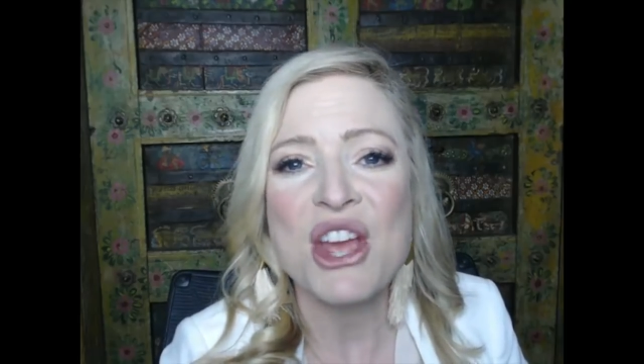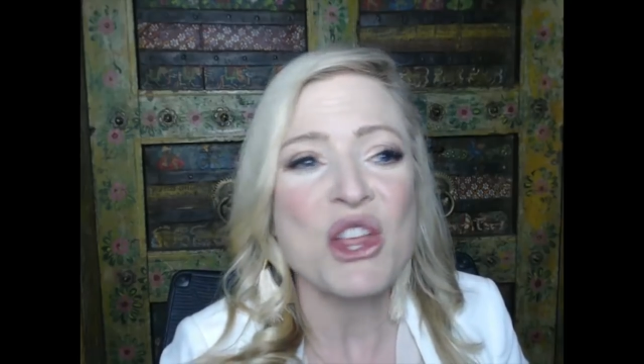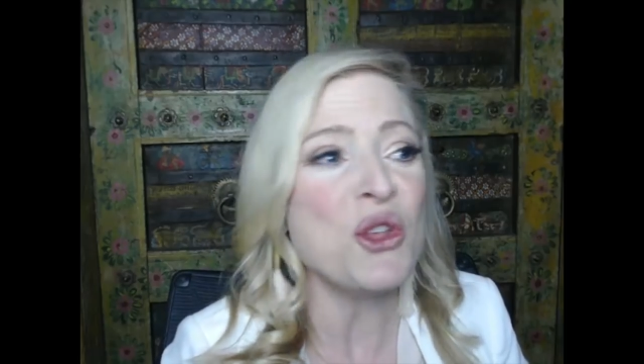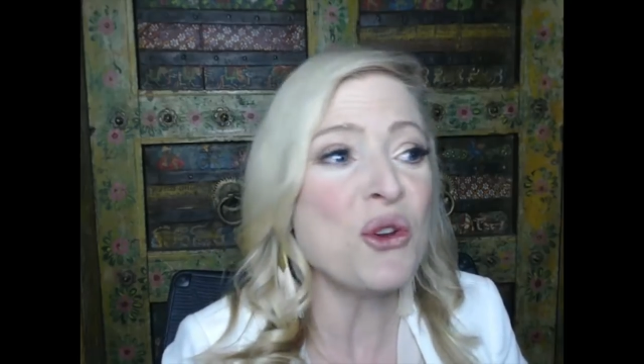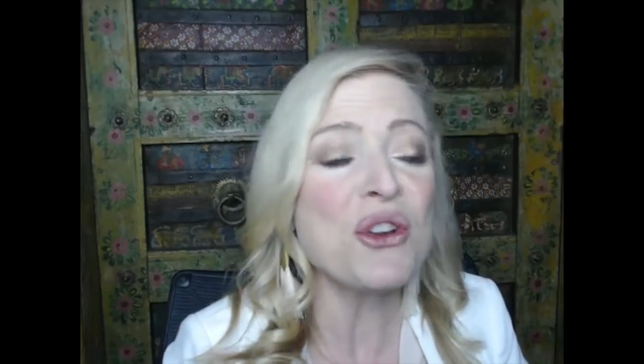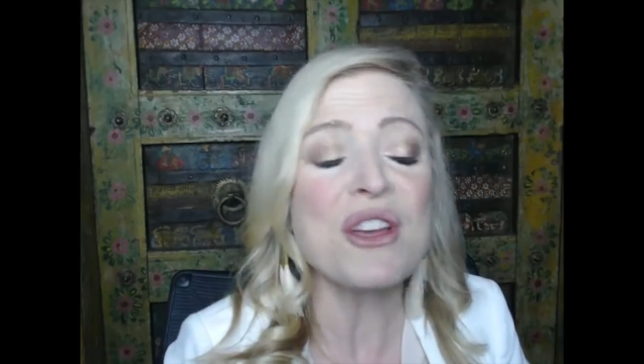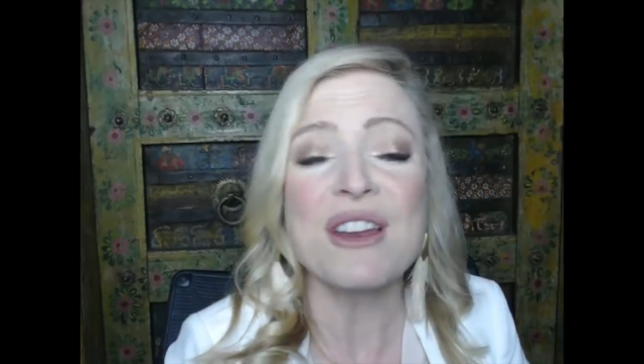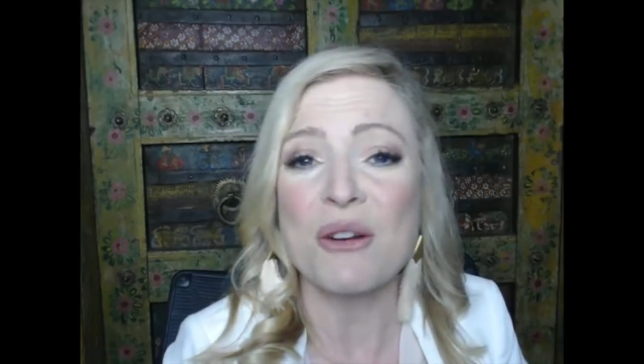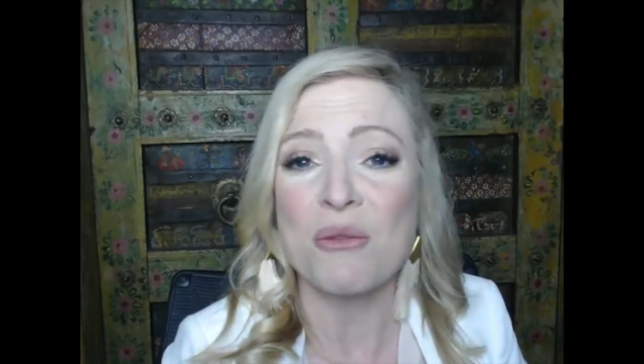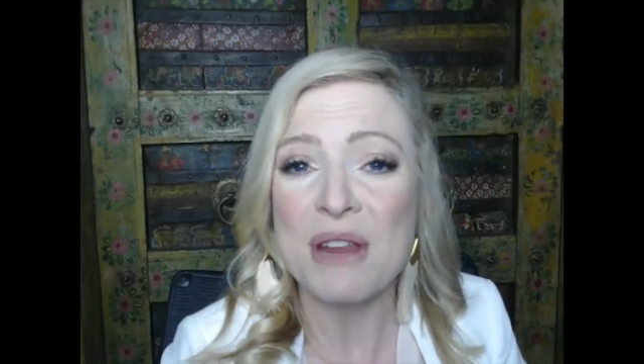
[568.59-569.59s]
you're going to
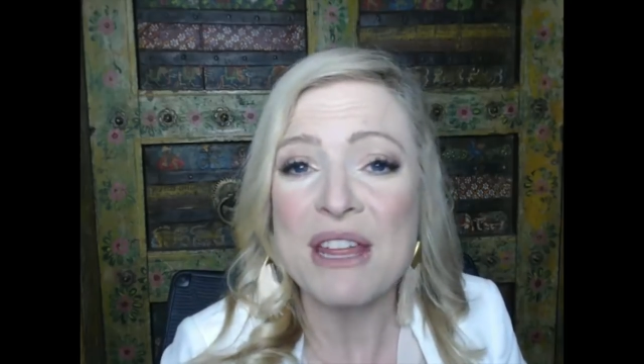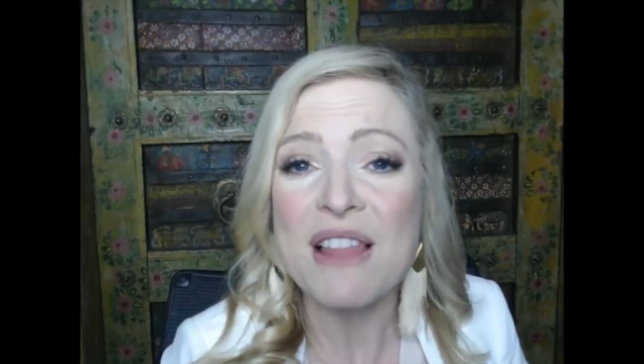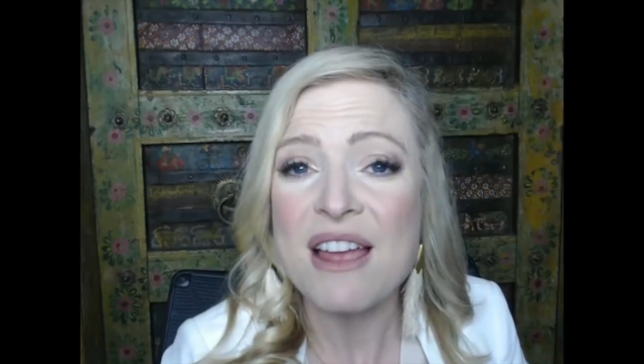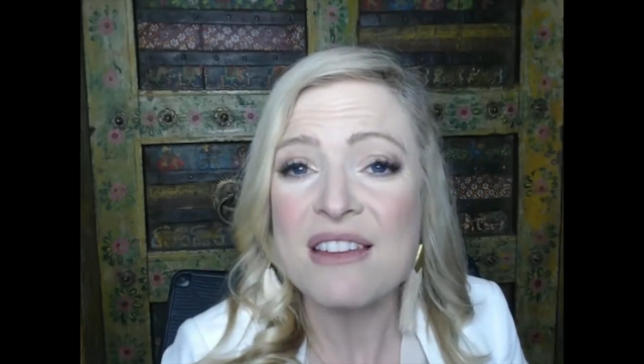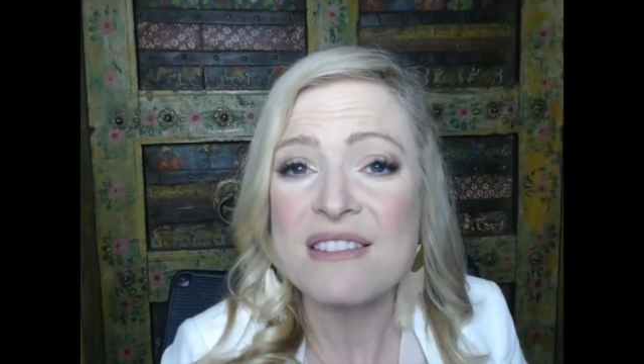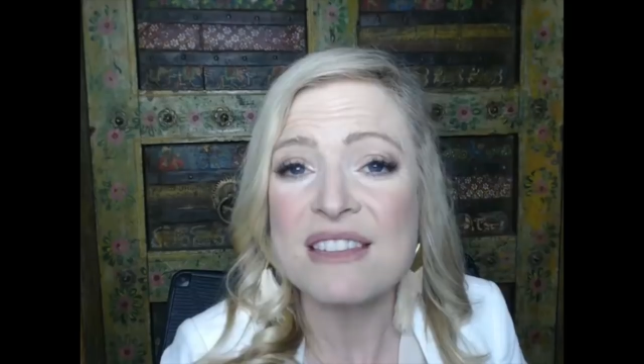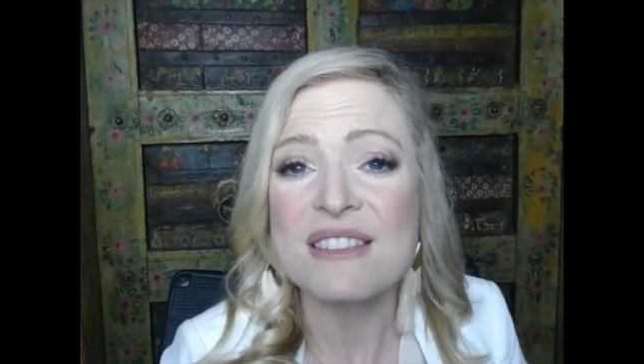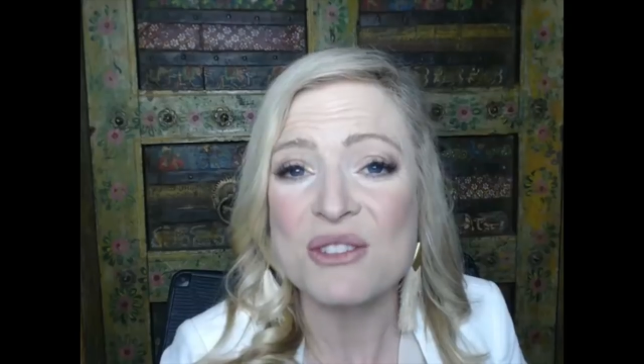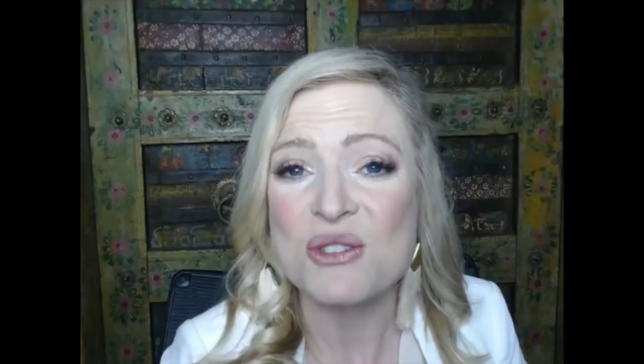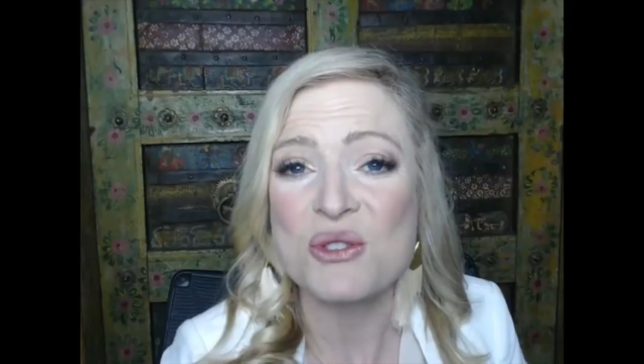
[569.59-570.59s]
realize this
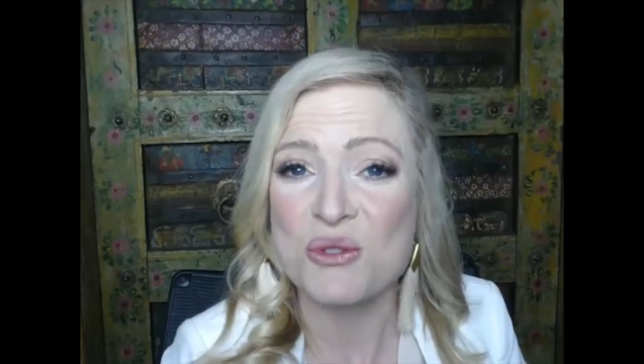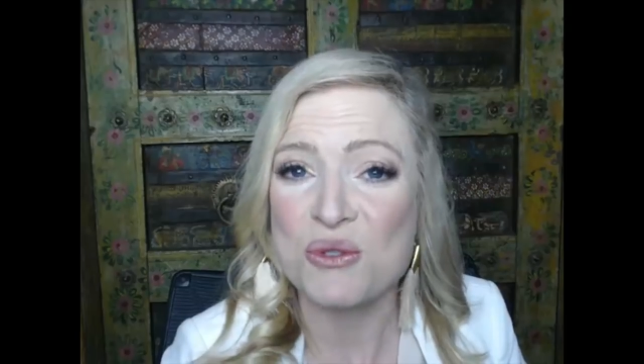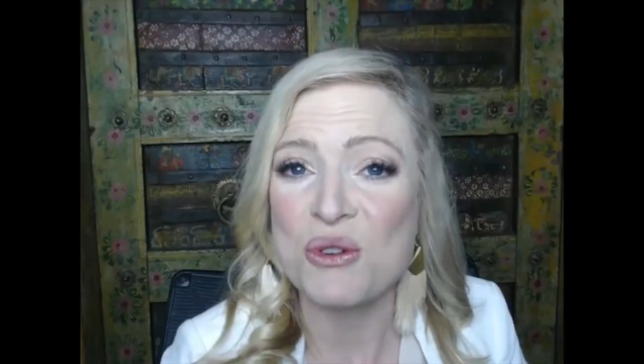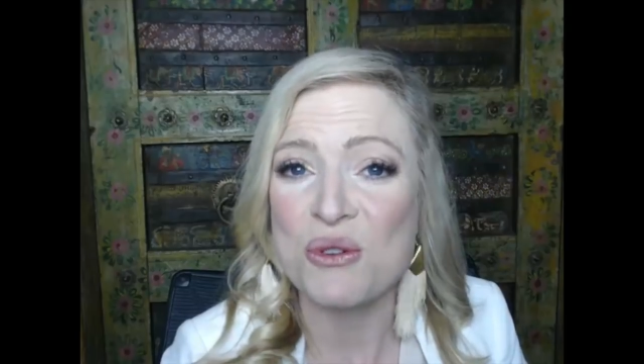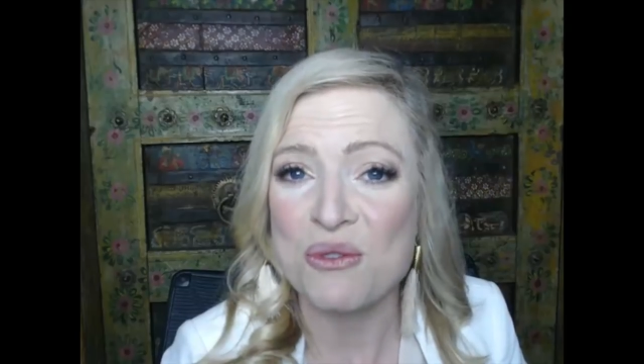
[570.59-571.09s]
is true.